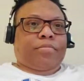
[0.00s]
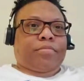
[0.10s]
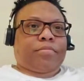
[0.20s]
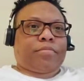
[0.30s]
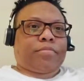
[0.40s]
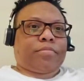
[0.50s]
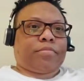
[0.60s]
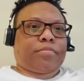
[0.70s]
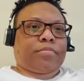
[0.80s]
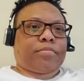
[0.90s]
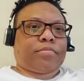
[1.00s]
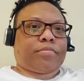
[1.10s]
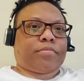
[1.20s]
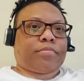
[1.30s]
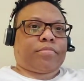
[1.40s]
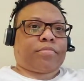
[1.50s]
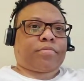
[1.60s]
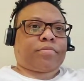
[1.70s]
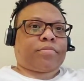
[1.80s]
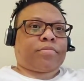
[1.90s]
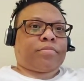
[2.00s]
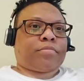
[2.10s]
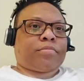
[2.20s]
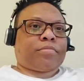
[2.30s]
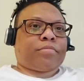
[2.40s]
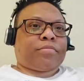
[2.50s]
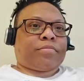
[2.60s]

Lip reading: [no speech]